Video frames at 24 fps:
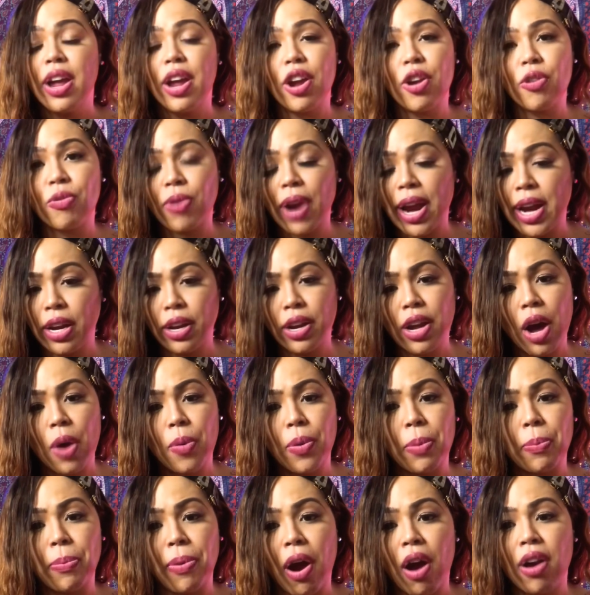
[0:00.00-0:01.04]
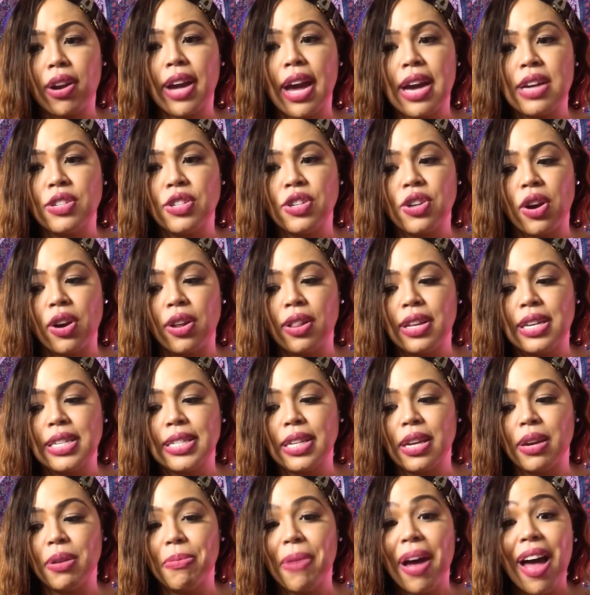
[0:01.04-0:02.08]
in radio and broadcast
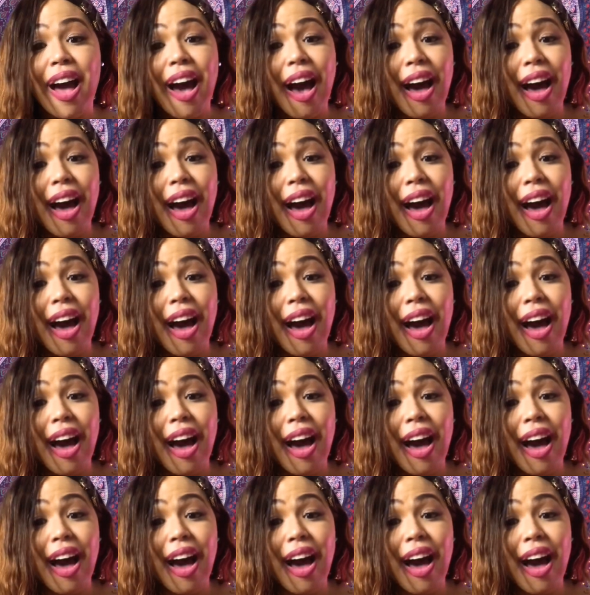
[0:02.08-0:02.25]
journalism.